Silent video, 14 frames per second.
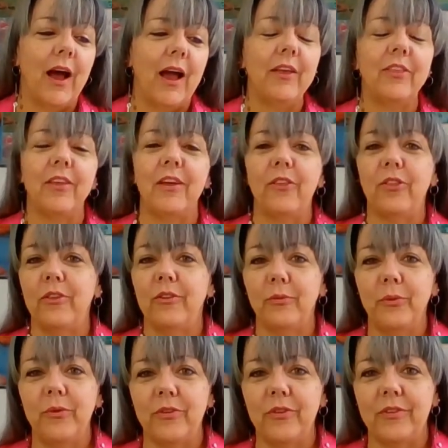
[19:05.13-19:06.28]
I thought
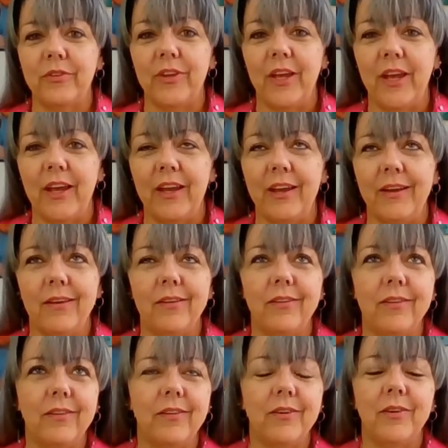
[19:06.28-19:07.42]
this would just take,
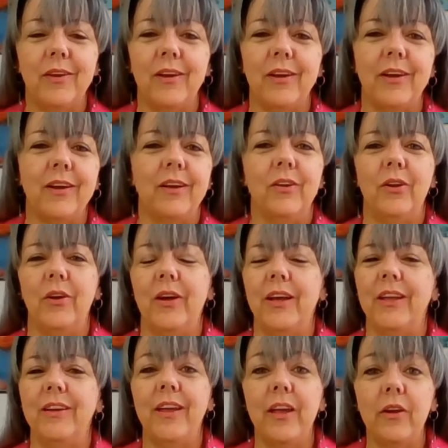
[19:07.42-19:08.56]
I don't know,
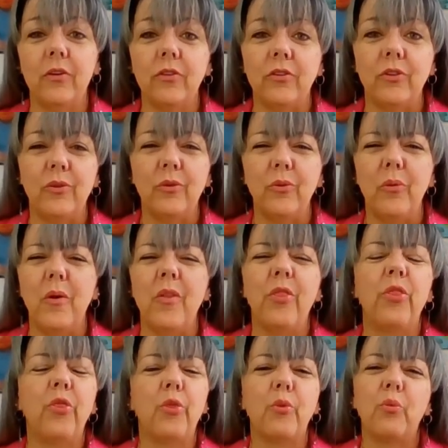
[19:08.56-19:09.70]
a day or two,
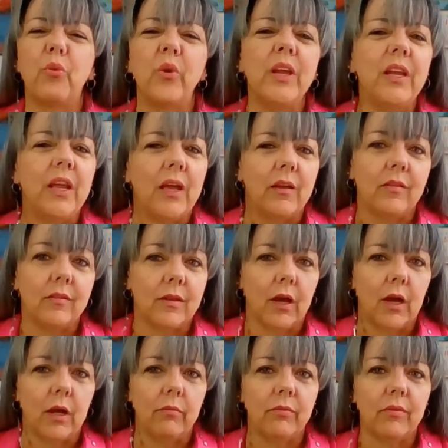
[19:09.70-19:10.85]
3 days
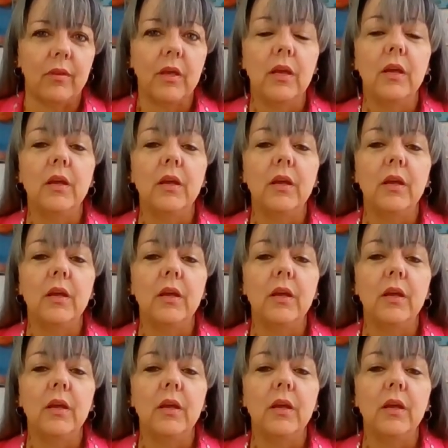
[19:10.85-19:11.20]
tops.